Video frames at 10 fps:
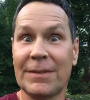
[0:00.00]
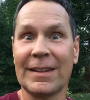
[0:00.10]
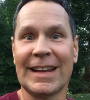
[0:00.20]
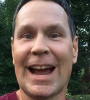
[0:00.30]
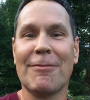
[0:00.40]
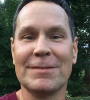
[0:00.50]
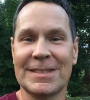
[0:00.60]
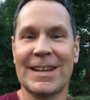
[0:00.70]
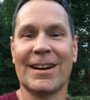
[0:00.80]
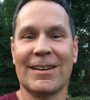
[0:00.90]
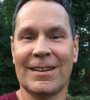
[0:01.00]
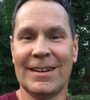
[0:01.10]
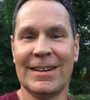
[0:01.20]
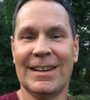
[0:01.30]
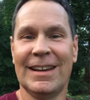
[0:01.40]
felt like I was there.
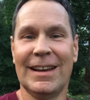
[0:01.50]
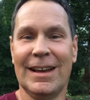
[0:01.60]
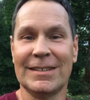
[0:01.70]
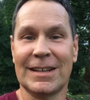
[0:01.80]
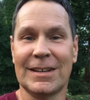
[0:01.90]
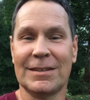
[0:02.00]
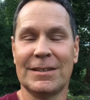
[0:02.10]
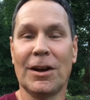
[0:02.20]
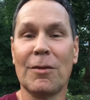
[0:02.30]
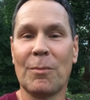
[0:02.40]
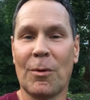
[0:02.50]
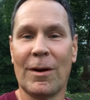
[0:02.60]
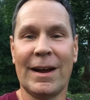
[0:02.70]
And as a young boy,